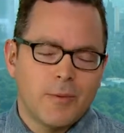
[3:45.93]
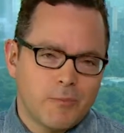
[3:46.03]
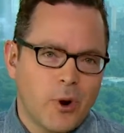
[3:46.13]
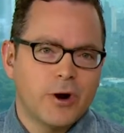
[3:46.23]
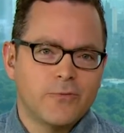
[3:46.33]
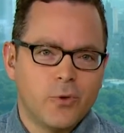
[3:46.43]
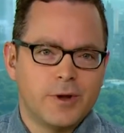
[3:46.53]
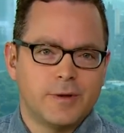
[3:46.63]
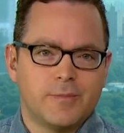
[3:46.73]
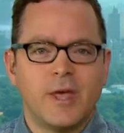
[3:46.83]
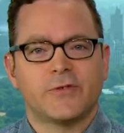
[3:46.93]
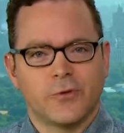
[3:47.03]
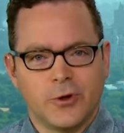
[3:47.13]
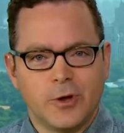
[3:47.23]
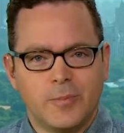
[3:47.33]
part of what makes for
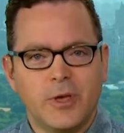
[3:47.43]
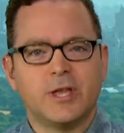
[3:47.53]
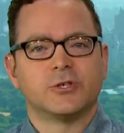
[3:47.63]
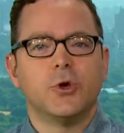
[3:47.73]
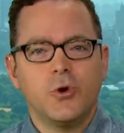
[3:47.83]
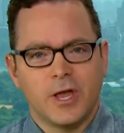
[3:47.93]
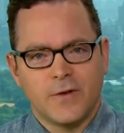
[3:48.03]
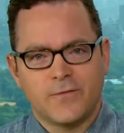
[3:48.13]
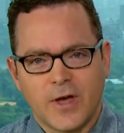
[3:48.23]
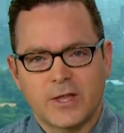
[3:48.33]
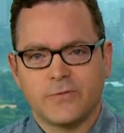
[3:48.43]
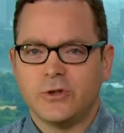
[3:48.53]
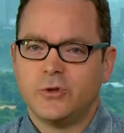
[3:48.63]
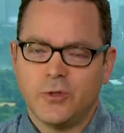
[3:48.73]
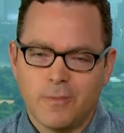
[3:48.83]
a good bid is who can effectively
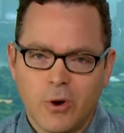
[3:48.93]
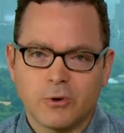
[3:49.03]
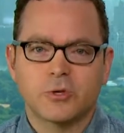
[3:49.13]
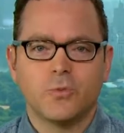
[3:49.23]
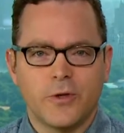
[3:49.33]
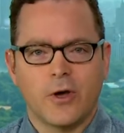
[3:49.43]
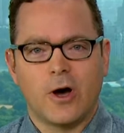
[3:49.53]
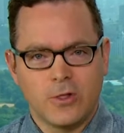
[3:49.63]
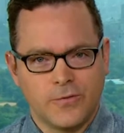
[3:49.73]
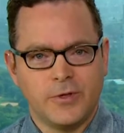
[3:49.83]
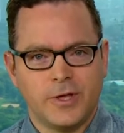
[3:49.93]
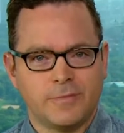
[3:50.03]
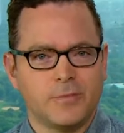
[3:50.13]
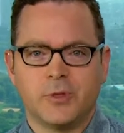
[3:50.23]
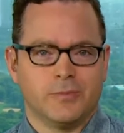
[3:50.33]
do the most with all of the
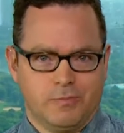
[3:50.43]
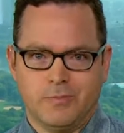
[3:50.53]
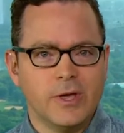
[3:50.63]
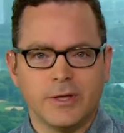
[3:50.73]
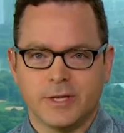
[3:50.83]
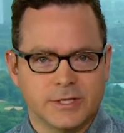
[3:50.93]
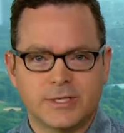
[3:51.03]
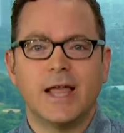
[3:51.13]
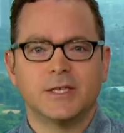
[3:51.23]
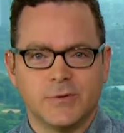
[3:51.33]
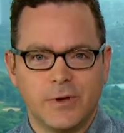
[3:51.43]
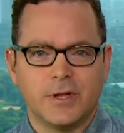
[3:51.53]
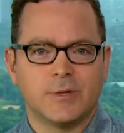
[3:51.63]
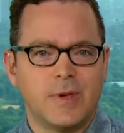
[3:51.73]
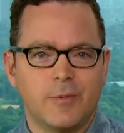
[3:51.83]
millions, tens of
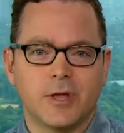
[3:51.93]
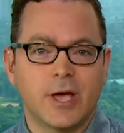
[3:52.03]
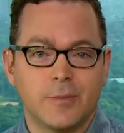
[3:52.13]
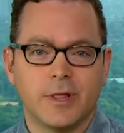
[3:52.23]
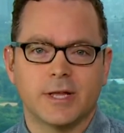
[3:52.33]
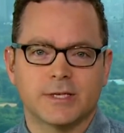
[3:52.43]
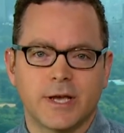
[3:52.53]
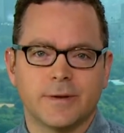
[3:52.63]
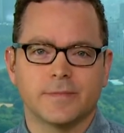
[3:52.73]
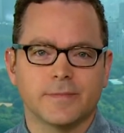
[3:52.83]
millions of people that come to that site.